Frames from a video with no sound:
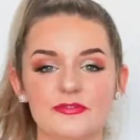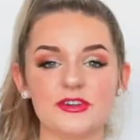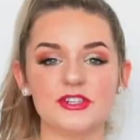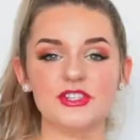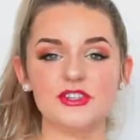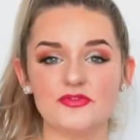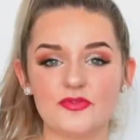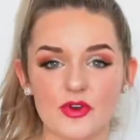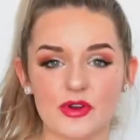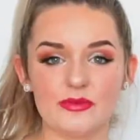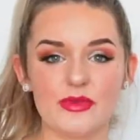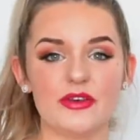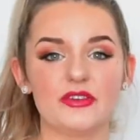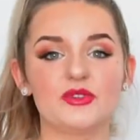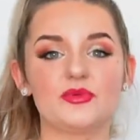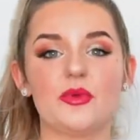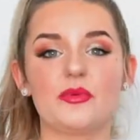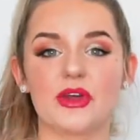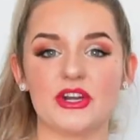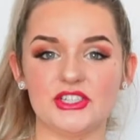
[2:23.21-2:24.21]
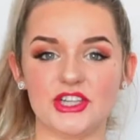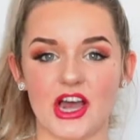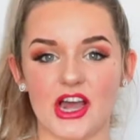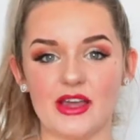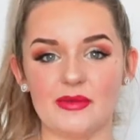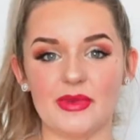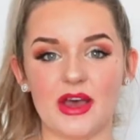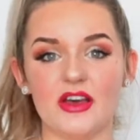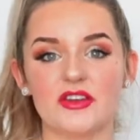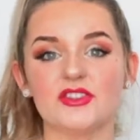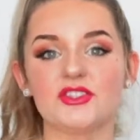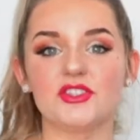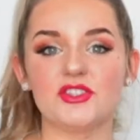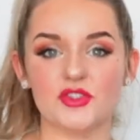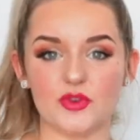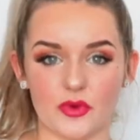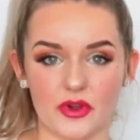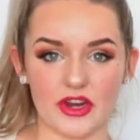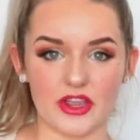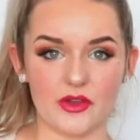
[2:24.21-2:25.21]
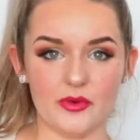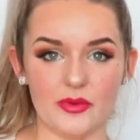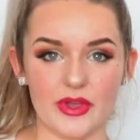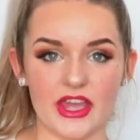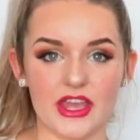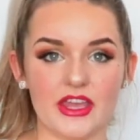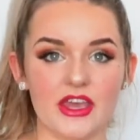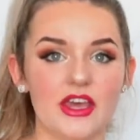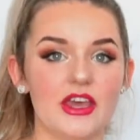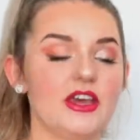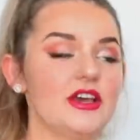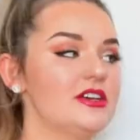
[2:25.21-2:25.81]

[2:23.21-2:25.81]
First and foremost, we want to talk about storing a wig.